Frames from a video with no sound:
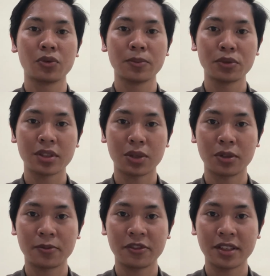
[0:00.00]
we put
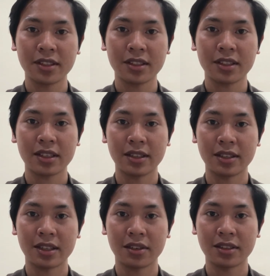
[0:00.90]
our faith in
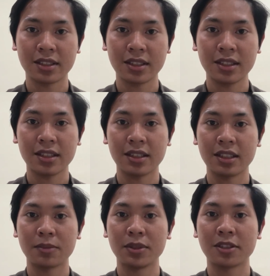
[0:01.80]
the currency, in
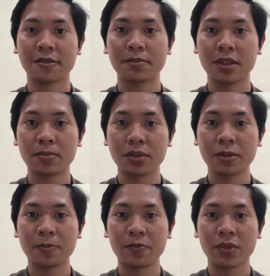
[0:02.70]
this piece of paper,